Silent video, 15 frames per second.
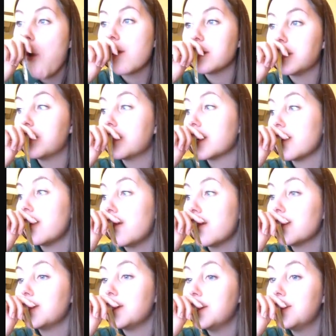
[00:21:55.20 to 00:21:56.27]
I want a
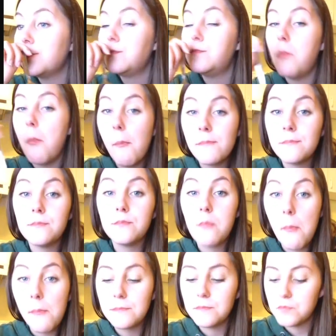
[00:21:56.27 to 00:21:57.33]
car too.
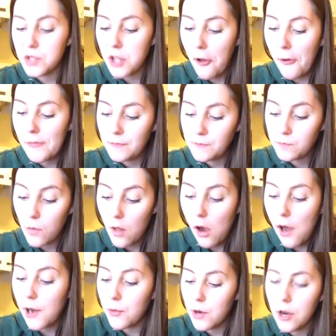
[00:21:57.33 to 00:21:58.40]
So,
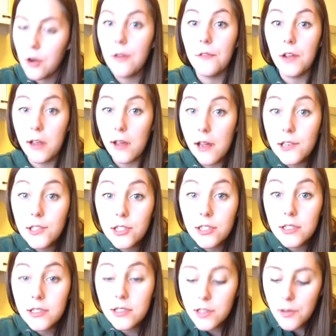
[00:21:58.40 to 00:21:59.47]
I want to go on
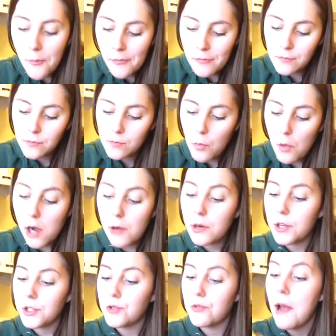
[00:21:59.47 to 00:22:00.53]
vacations. I
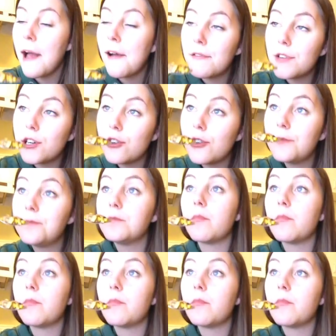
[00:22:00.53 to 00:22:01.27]
want to travel.